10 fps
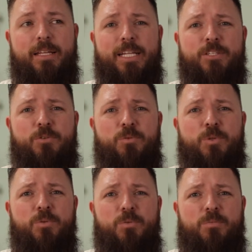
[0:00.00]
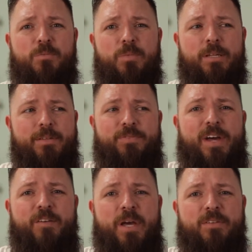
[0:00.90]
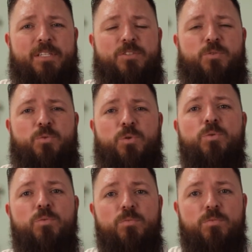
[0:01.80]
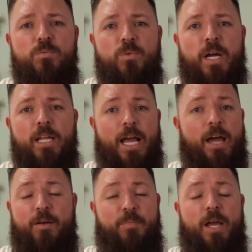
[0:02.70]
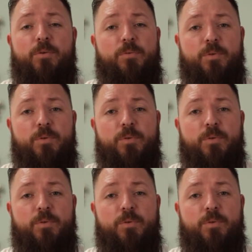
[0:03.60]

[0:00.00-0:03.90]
He got his own room. He's five pounds, he has his own room, right? Like, I don't have my own